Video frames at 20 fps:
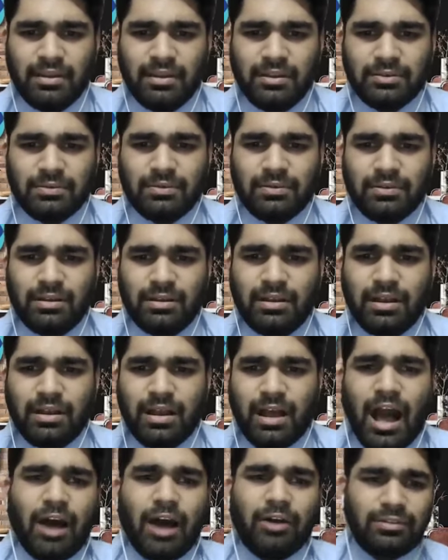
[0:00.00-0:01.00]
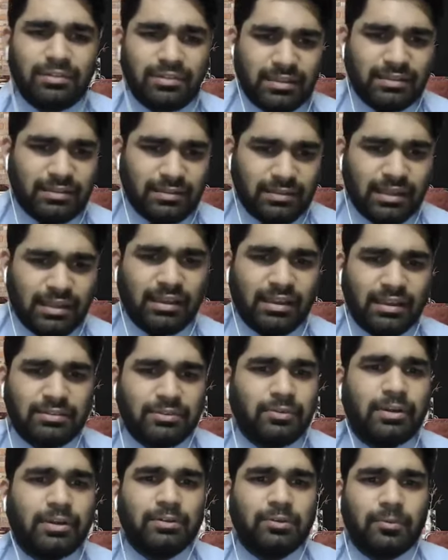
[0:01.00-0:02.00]
So how this thing is
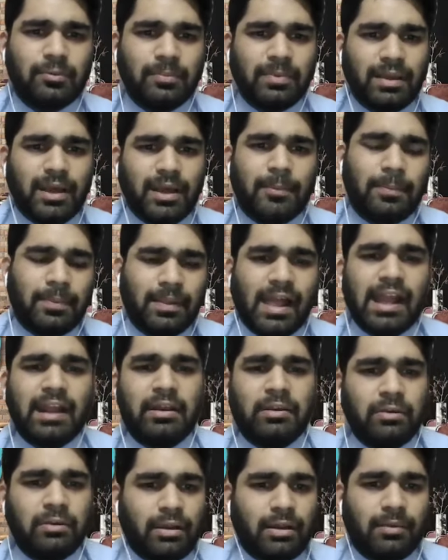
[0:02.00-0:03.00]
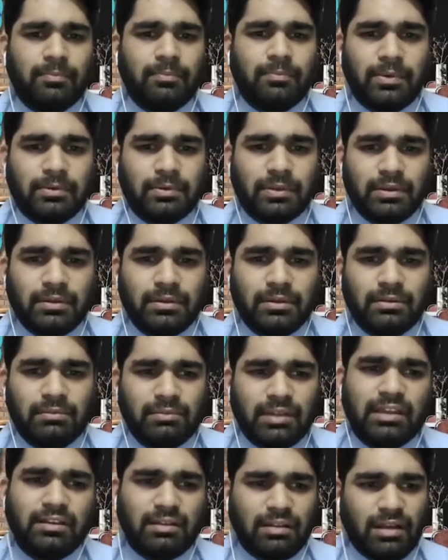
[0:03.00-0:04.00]
going to be applied in a computer,
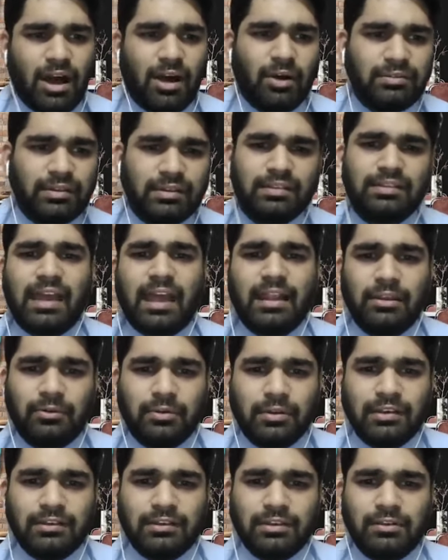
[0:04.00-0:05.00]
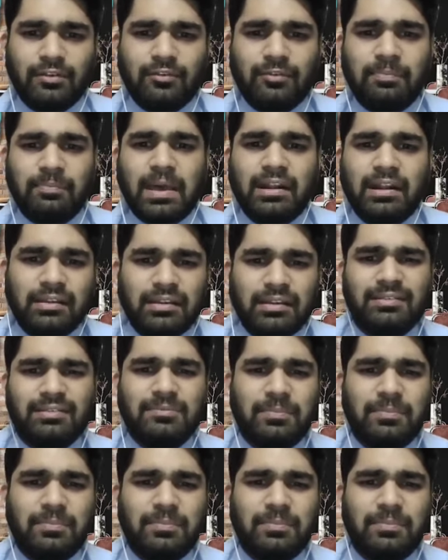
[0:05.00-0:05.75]
like how this calculation of parity is